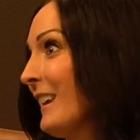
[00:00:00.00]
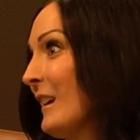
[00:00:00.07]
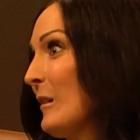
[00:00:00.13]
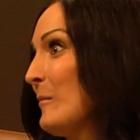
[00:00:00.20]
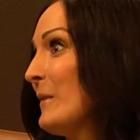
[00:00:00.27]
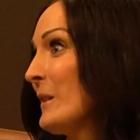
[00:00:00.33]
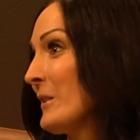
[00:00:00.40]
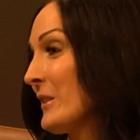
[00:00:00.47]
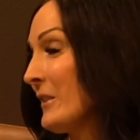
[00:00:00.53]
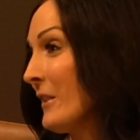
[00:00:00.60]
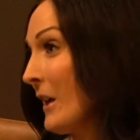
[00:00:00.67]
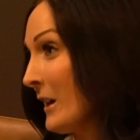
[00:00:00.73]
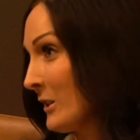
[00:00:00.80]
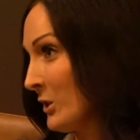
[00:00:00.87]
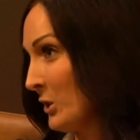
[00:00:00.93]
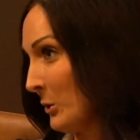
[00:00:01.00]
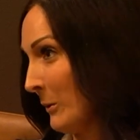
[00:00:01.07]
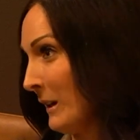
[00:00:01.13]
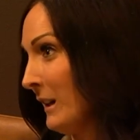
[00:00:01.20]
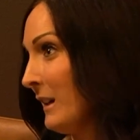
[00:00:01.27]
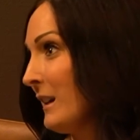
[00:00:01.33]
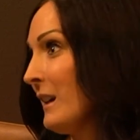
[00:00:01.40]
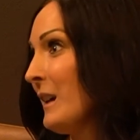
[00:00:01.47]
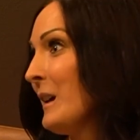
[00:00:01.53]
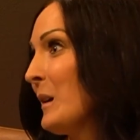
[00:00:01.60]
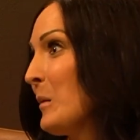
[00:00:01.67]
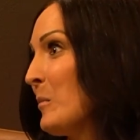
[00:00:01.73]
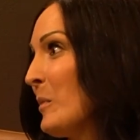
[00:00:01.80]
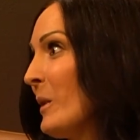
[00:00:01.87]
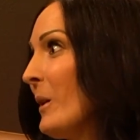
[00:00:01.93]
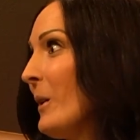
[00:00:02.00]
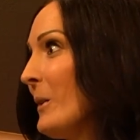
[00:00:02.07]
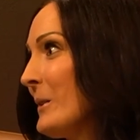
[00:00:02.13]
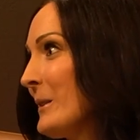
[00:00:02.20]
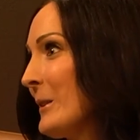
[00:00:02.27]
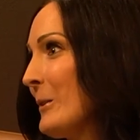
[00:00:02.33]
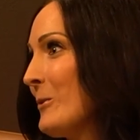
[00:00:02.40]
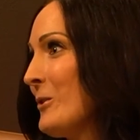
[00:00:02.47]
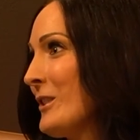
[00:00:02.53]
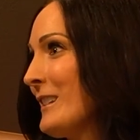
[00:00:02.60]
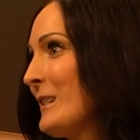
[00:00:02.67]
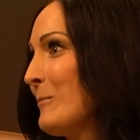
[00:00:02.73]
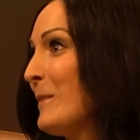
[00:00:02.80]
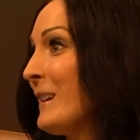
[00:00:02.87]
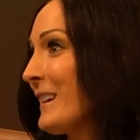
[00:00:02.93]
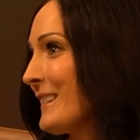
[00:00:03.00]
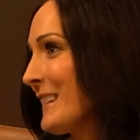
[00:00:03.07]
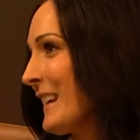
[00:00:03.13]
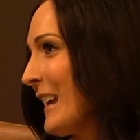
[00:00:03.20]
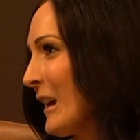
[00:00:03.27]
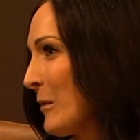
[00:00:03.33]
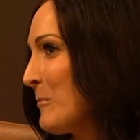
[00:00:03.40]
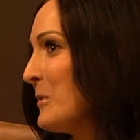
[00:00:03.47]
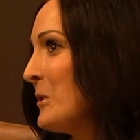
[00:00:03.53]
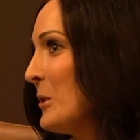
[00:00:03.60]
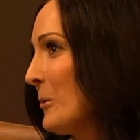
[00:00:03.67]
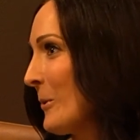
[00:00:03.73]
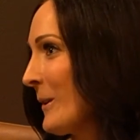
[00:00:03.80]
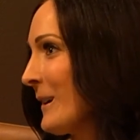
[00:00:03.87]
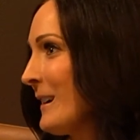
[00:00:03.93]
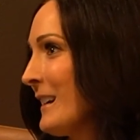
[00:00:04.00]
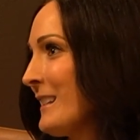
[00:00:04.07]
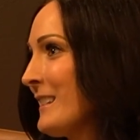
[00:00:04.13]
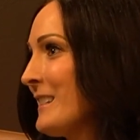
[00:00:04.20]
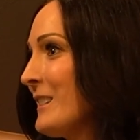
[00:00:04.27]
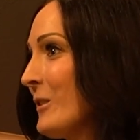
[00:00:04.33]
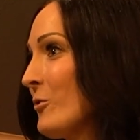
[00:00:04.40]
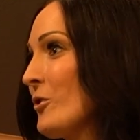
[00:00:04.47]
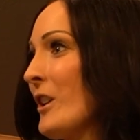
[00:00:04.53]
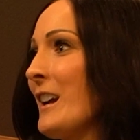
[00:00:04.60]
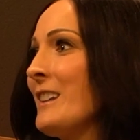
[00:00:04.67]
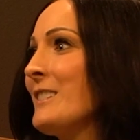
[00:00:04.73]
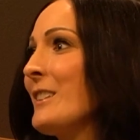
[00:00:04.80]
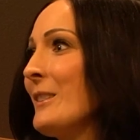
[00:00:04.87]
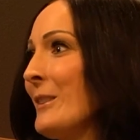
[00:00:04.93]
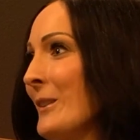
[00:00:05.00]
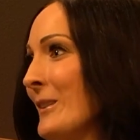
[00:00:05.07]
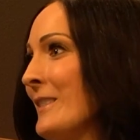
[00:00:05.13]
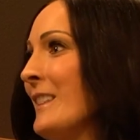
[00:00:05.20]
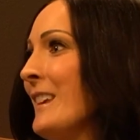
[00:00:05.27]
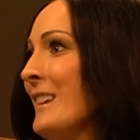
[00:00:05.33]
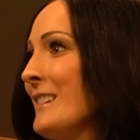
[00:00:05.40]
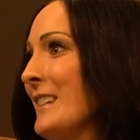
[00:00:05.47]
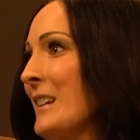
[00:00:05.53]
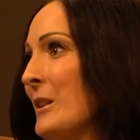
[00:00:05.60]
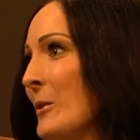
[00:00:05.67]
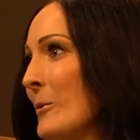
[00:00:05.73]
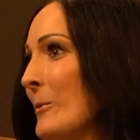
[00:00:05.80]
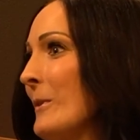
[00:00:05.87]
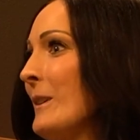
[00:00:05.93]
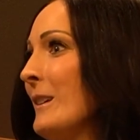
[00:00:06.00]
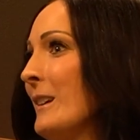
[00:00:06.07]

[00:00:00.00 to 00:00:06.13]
There's a lot to it, but also just because I am newer and still trying to learn things, I don't